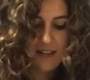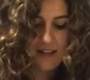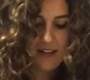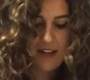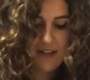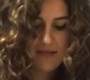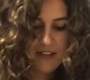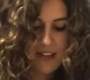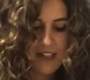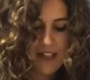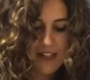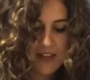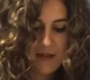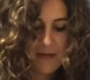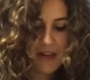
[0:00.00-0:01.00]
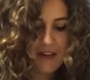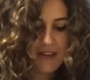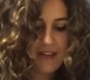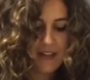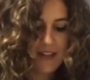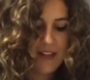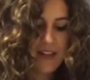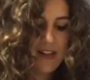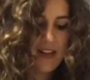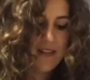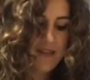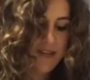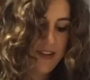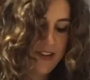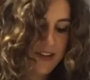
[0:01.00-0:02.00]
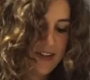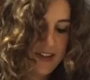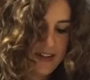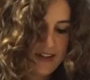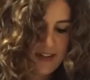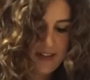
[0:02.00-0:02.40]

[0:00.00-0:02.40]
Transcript: not really coming together.